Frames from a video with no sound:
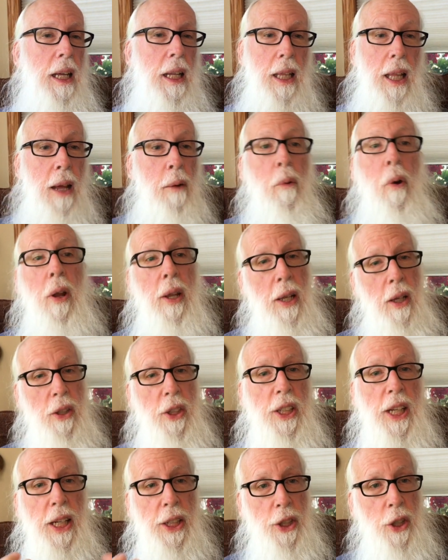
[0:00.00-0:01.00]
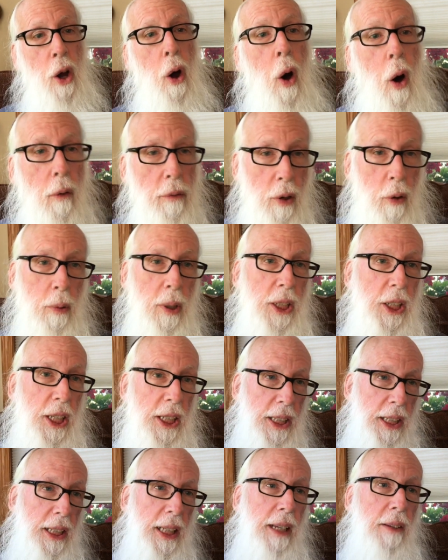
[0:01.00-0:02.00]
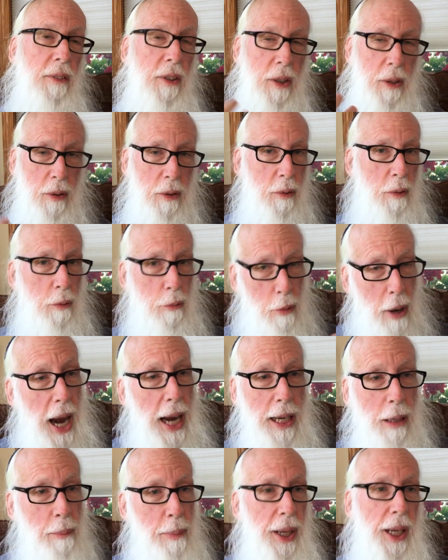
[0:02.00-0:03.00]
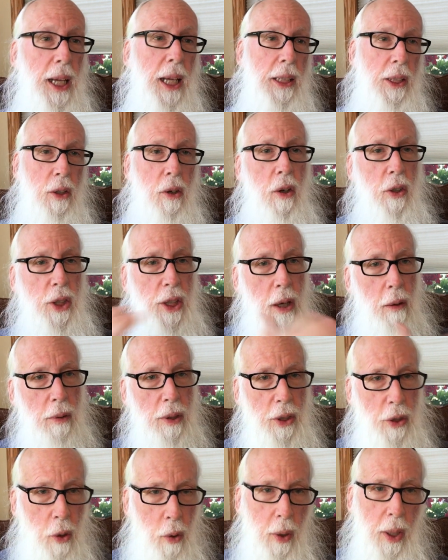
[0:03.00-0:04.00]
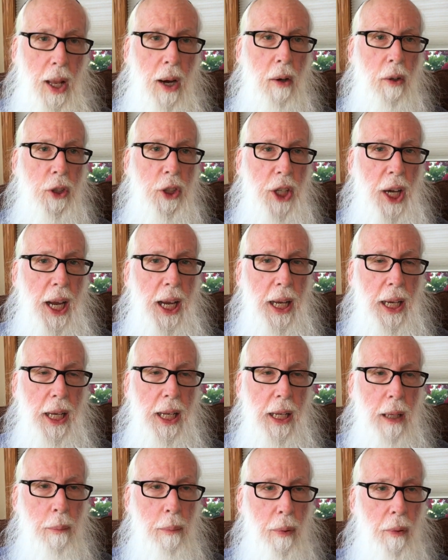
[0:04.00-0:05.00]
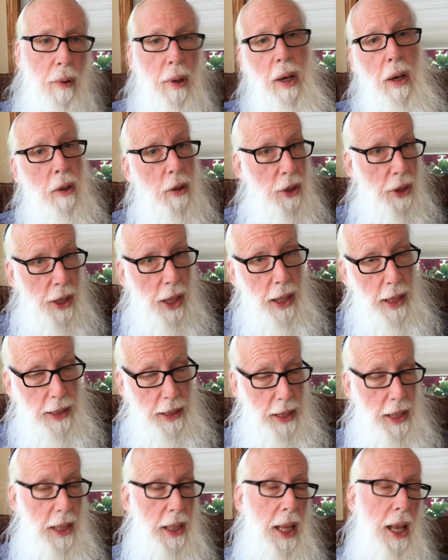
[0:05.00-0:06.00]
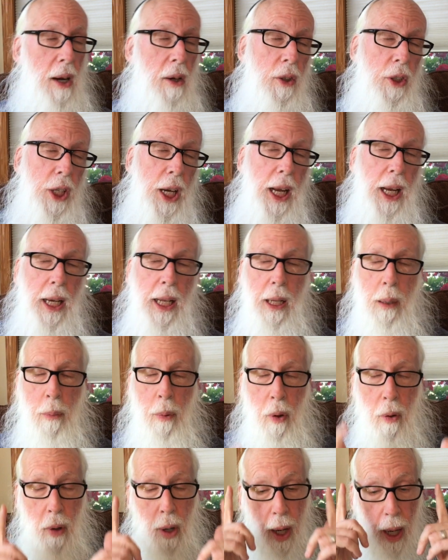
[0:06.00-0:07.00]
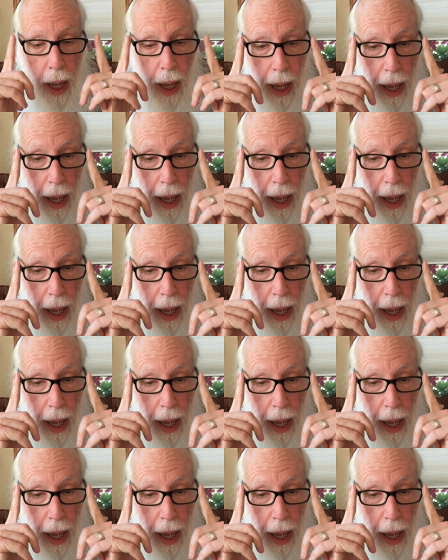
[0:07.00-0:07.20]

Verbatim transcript: they want they'll say Jehovah, which isn't even right because of course there was no letter J in Hebrew, and there still isn't a letter J in Hebrew.